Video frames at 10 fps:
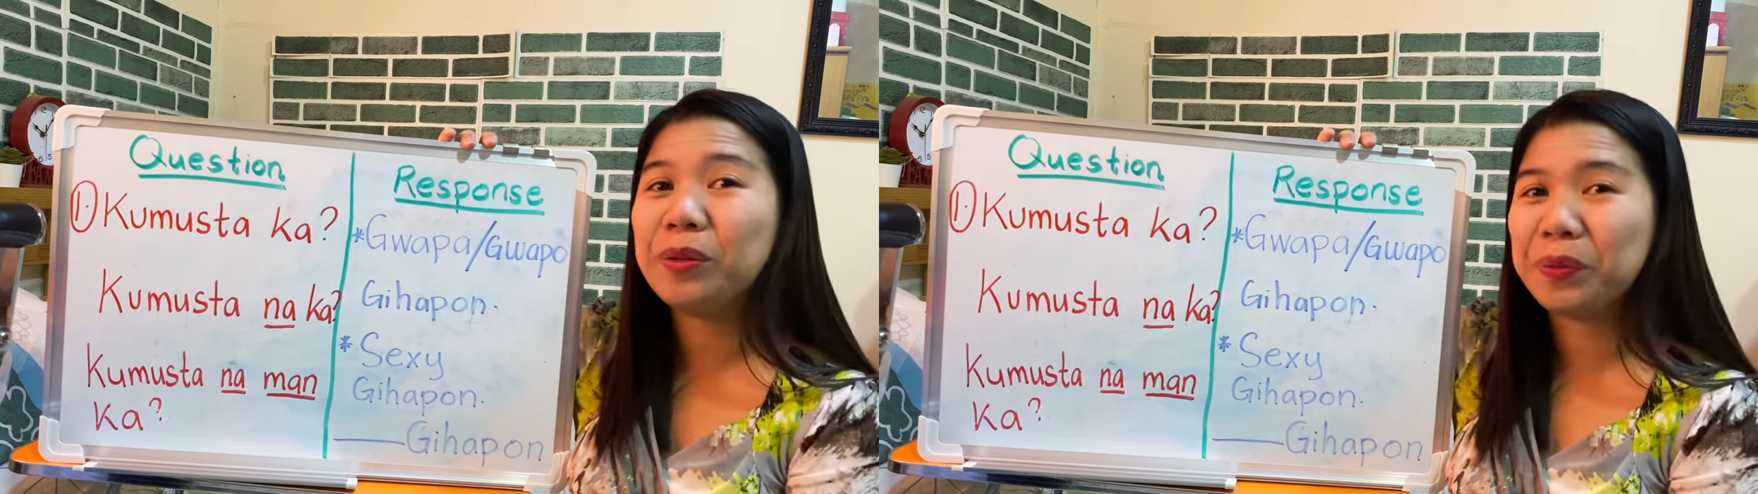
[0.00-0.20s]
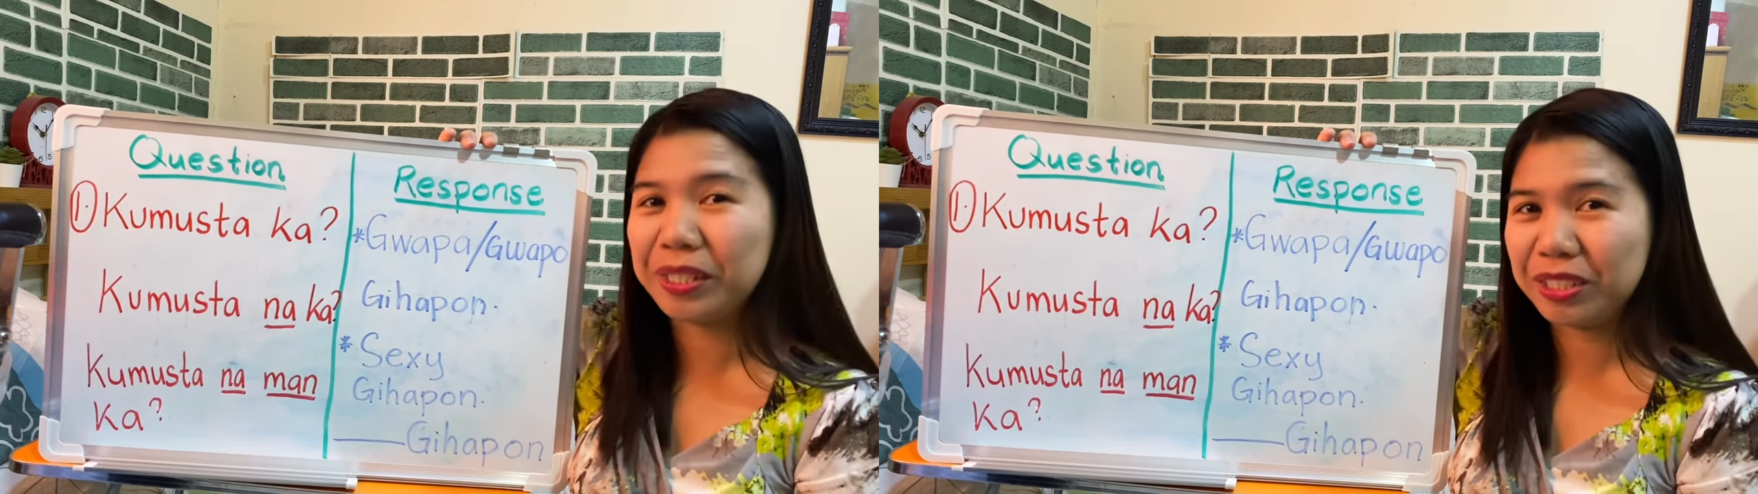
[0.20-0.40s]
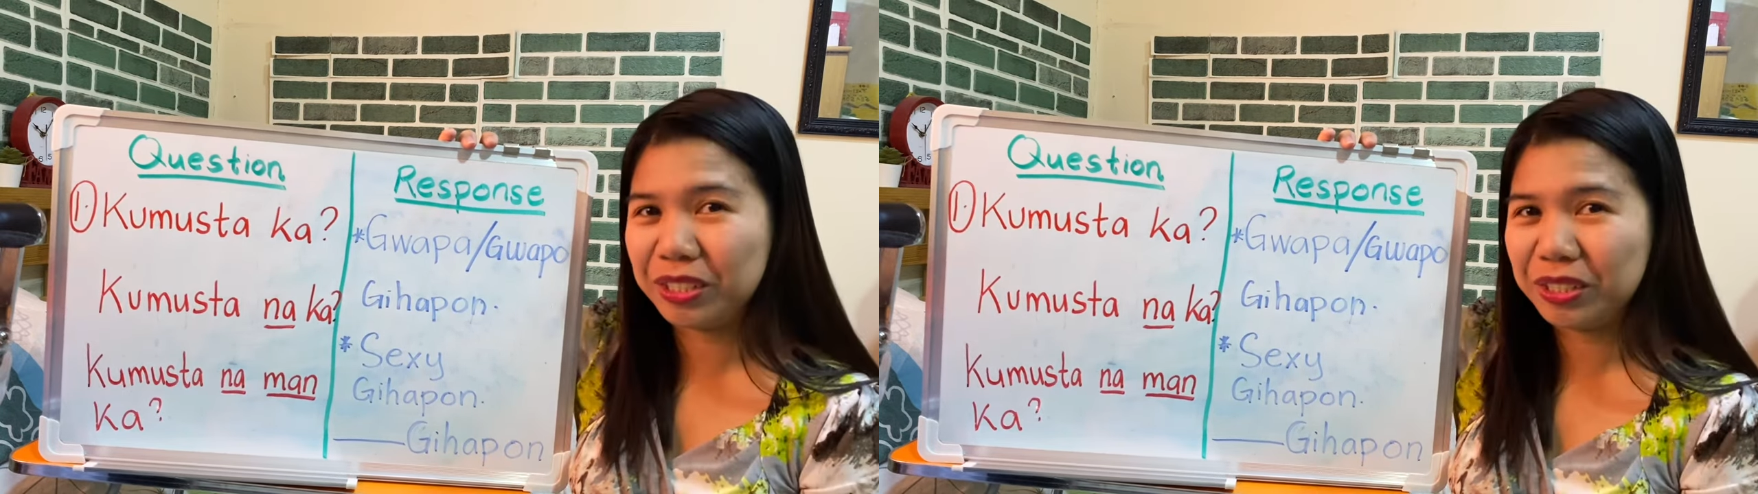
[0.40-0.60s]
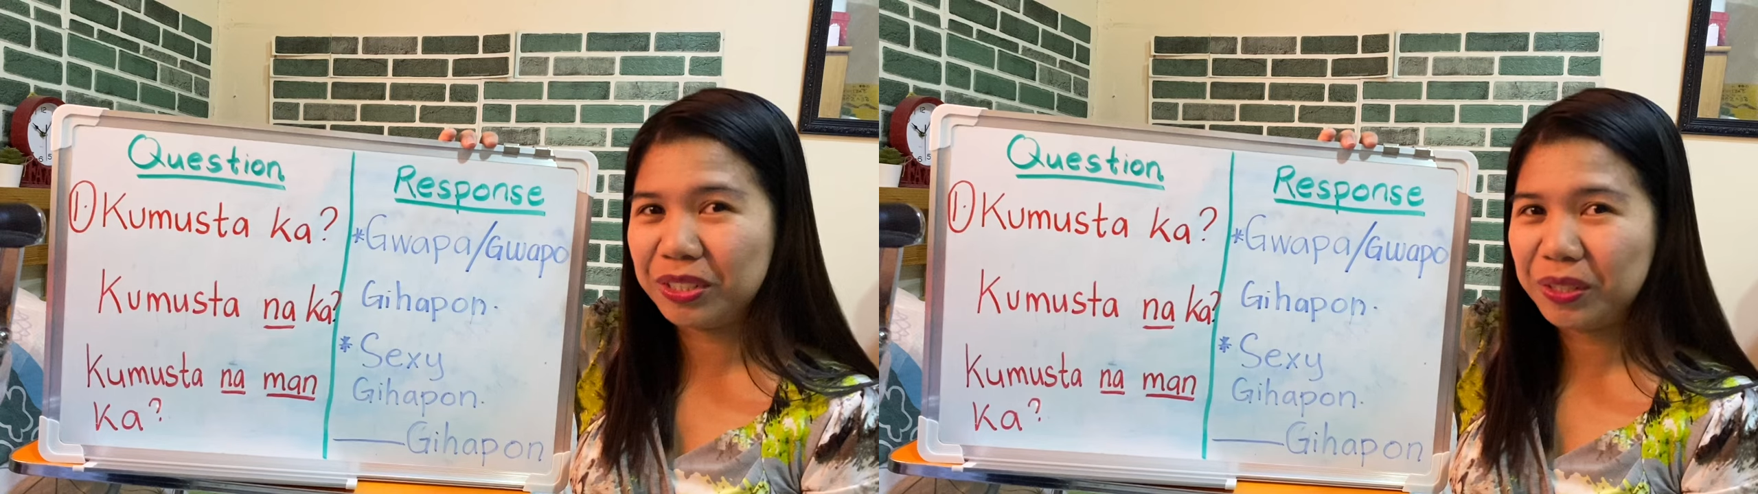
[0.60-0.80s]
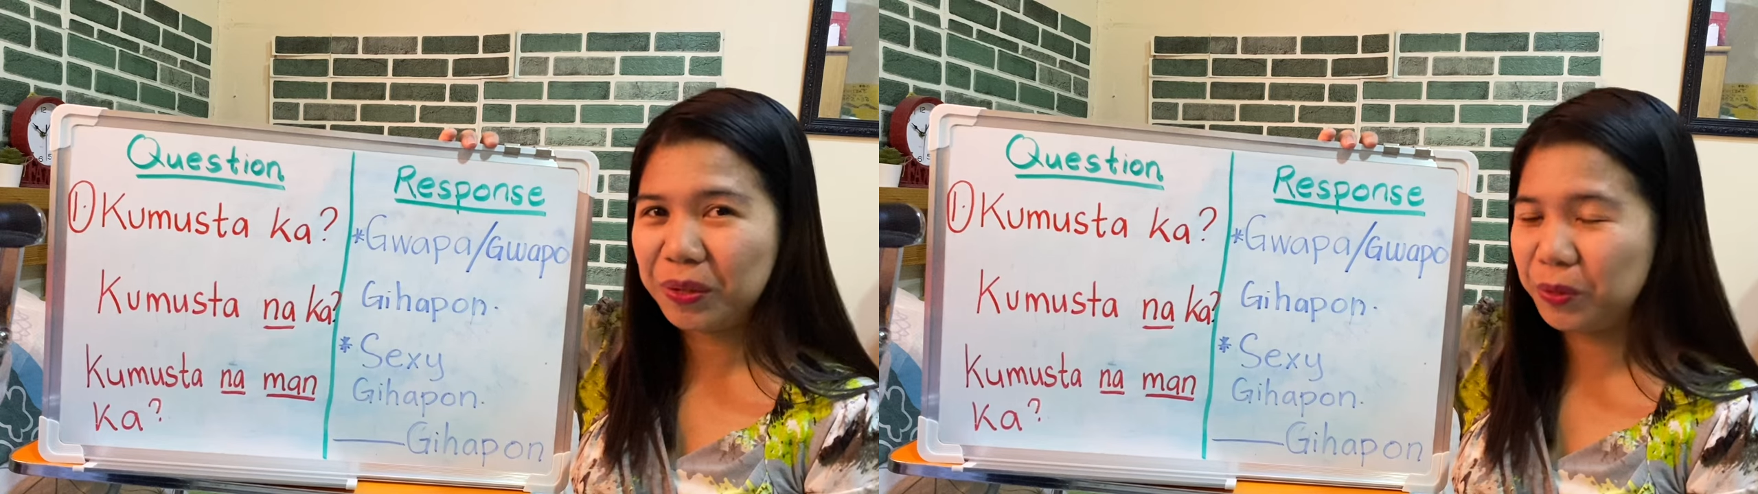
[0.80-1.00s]
rich,
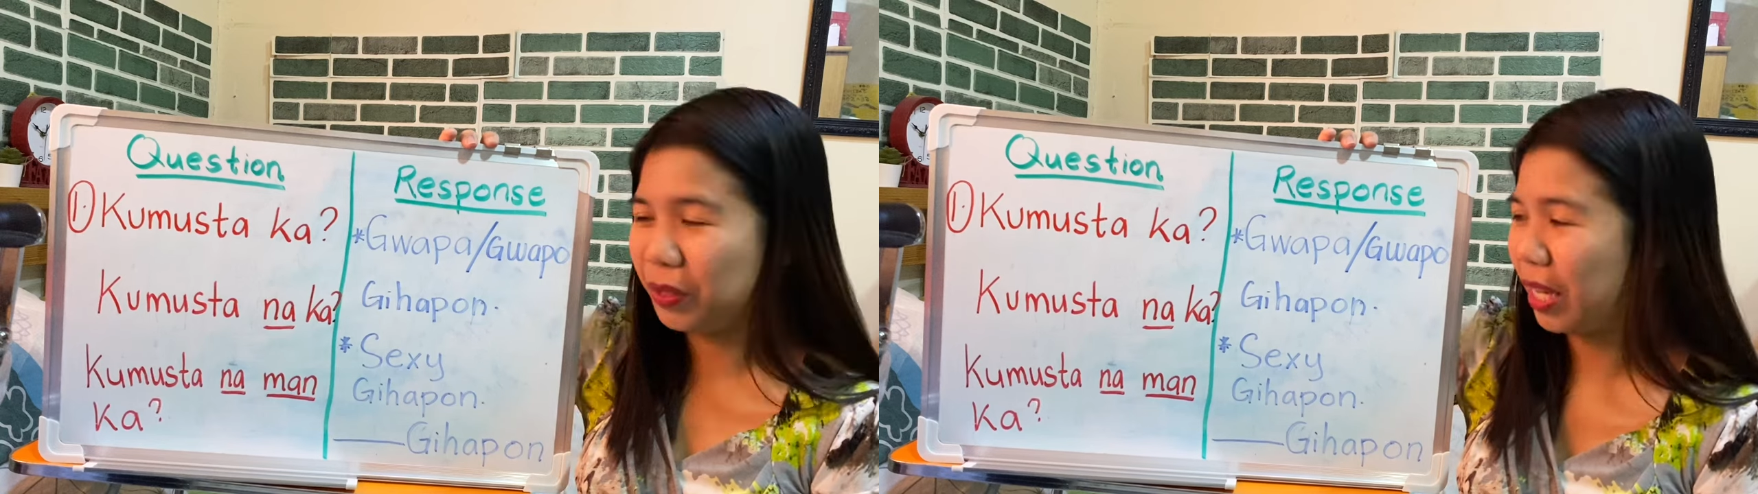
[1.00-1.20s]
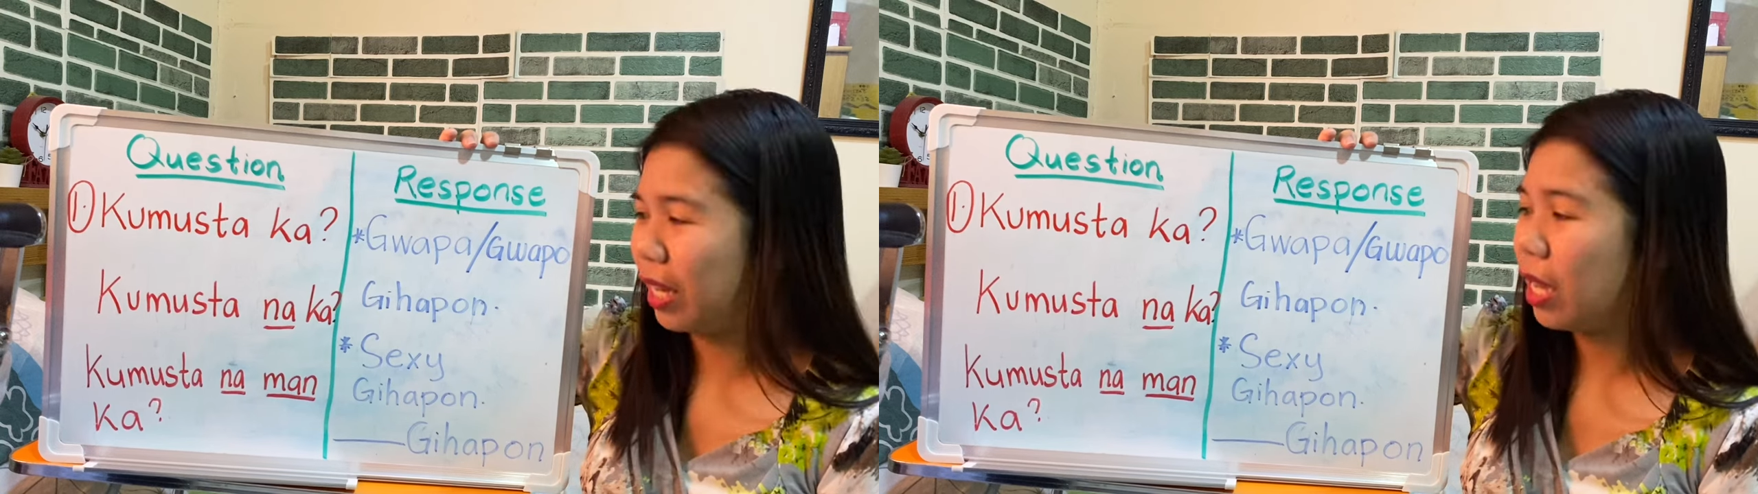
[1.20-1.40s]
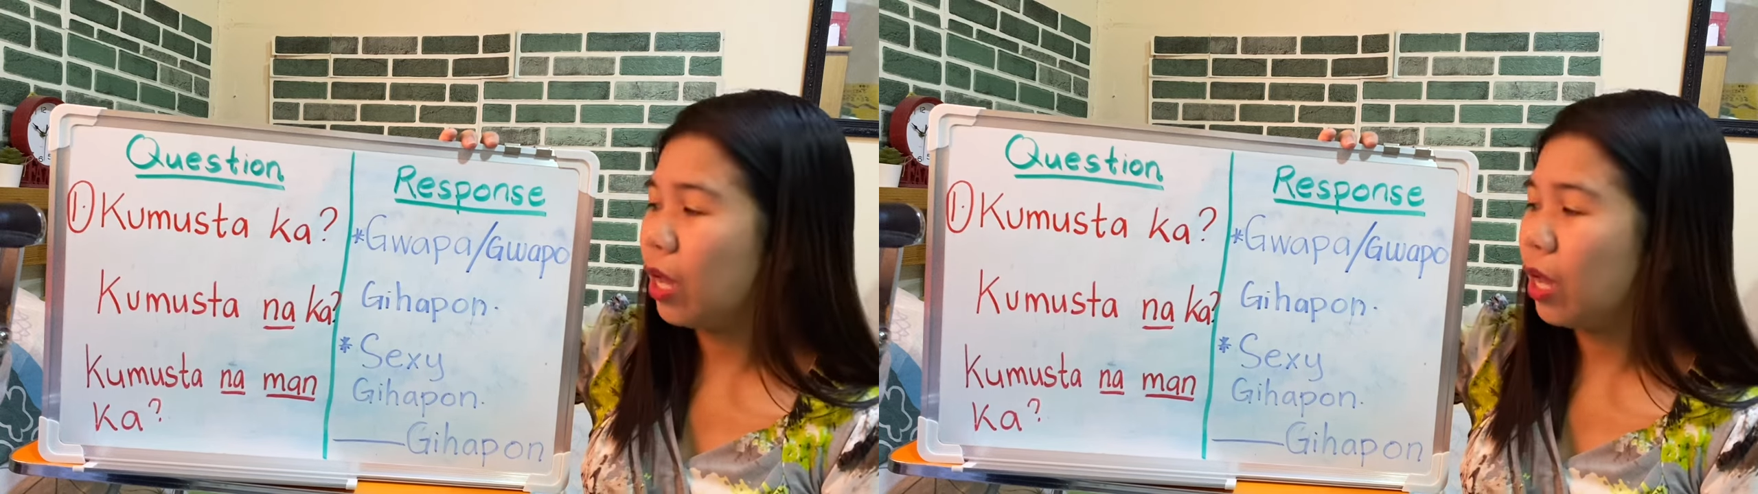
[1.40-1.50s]
okay?